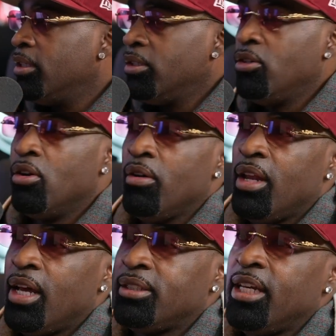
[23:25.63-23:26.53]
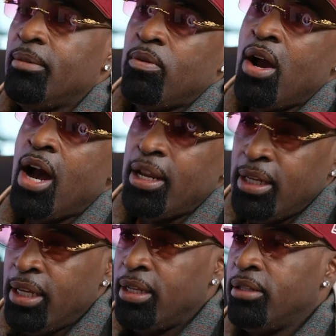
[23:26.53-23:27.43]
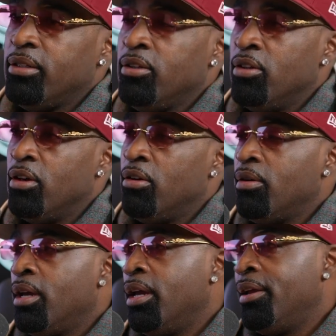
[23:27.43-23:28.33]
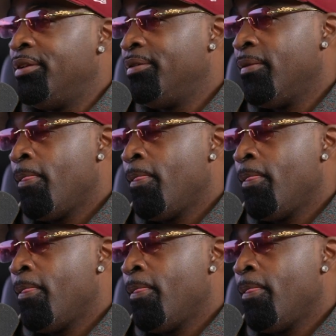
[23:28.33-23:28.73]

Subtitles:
that I take pride in, and